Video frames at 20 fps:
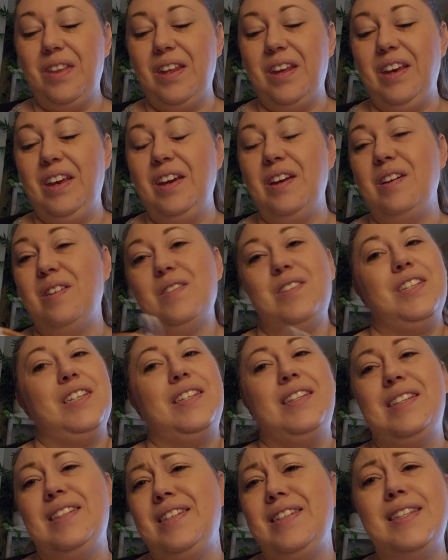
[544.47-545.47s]
you know
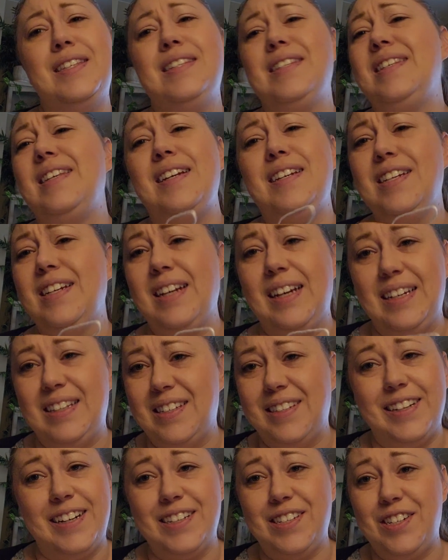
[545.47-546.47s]
just just such a
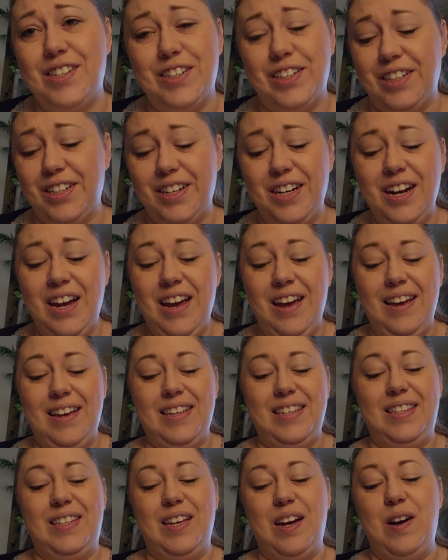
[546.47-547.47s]
nice gesture
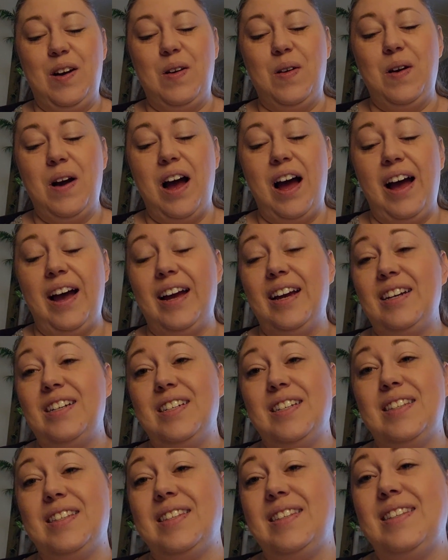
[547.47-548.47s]
so i
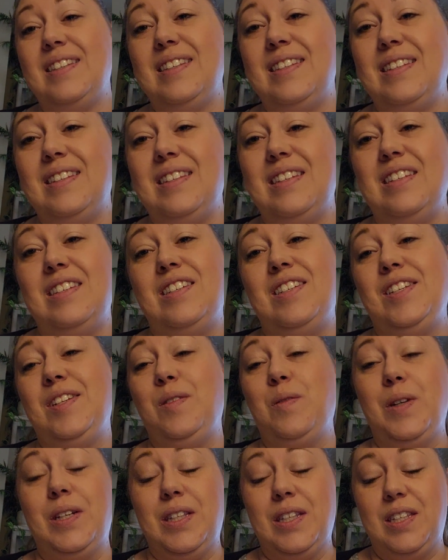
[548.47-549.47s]
just she
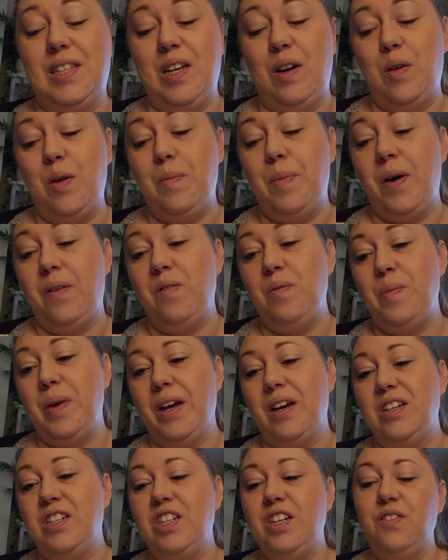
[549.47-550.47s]
went so above and
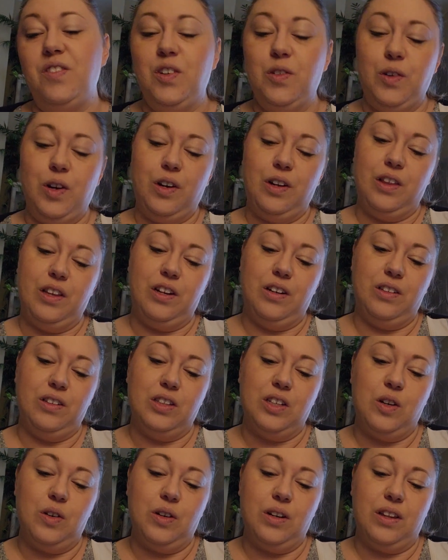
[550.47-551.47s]
beyond she even wrote a little
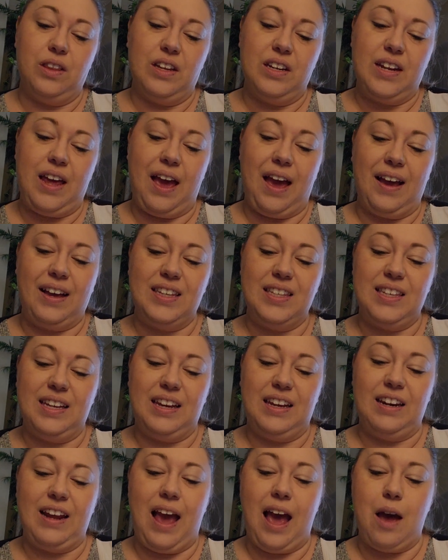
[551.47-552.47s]
note on the tag
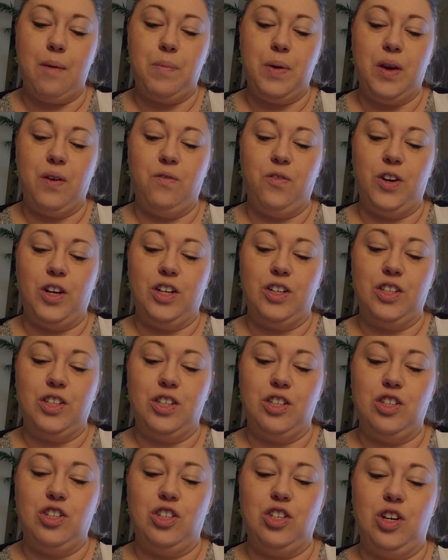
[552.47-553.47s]
saying happy
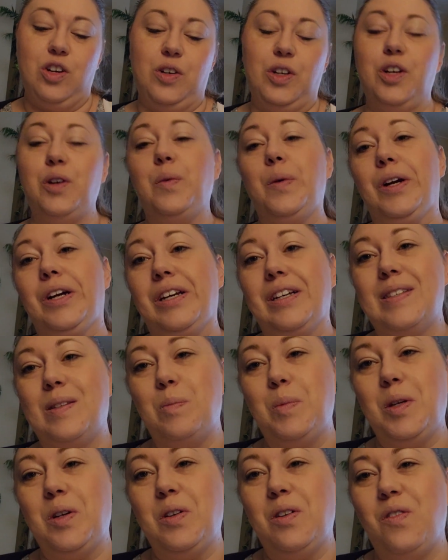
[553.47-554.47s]
first show your work is
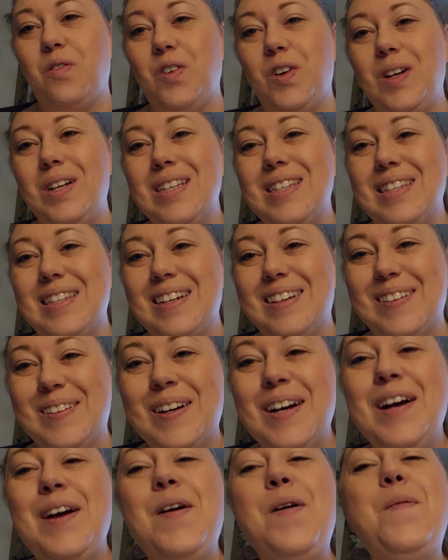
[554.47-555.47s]
beautiful so
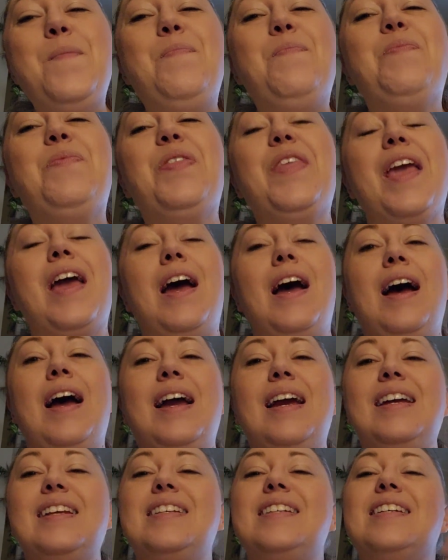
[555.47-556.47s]

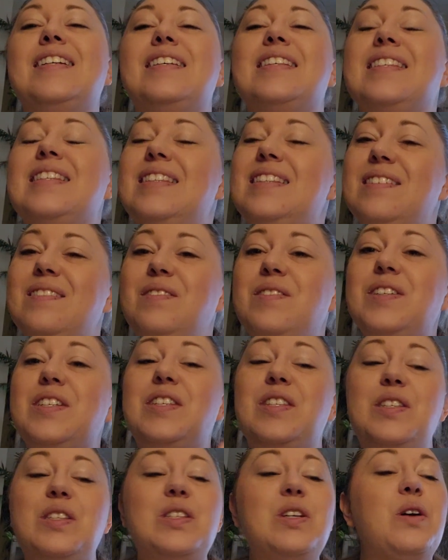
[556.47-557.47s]
i just
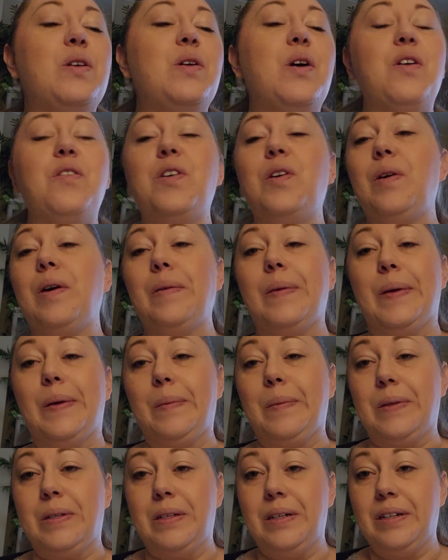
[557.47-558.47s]
was so overwhelmed i
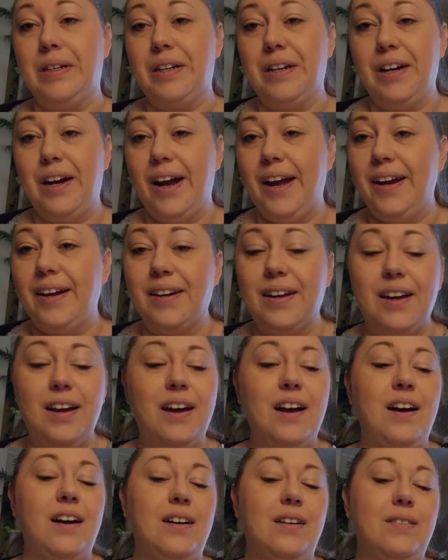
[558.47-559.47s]
almost started crying
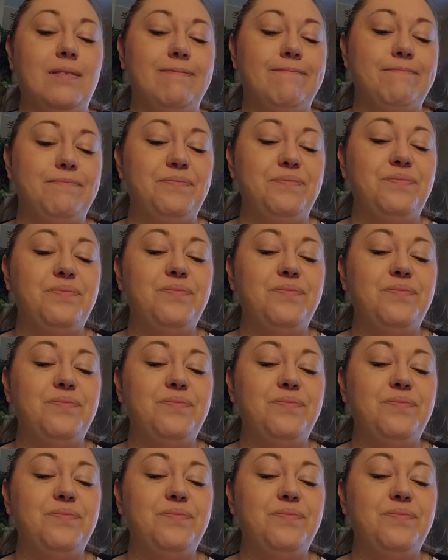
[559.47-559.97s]
um